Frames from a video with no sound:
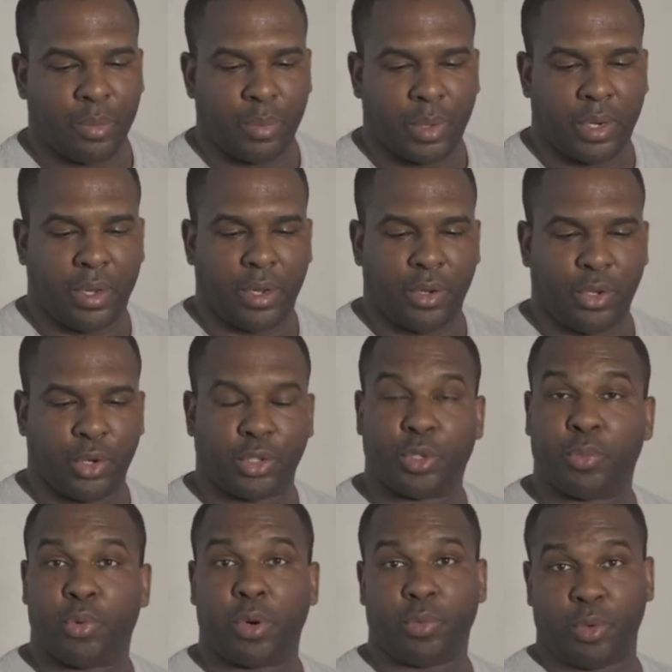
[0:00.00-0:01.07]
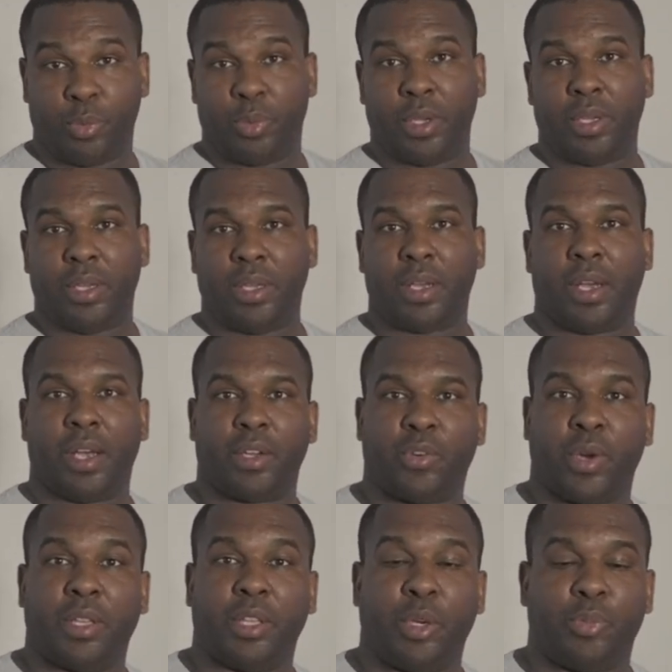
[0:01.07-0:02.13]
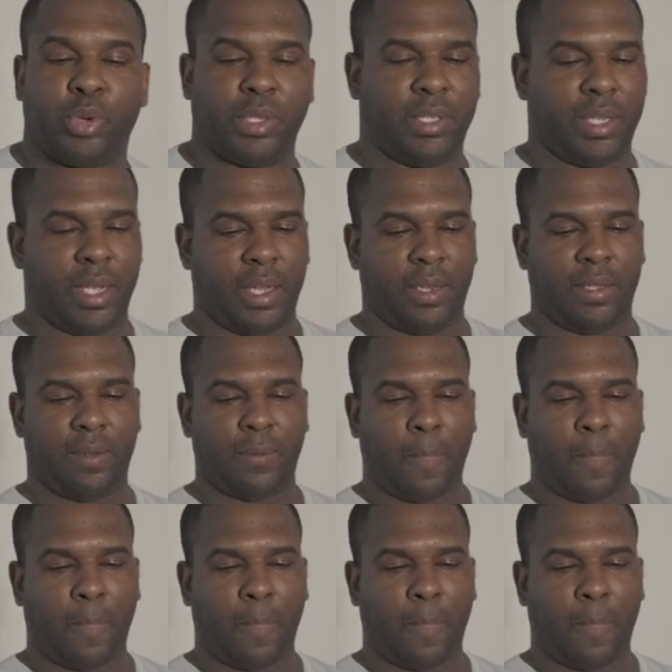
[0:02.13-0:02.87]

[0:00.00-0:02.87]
But your support would be greatly appreciated.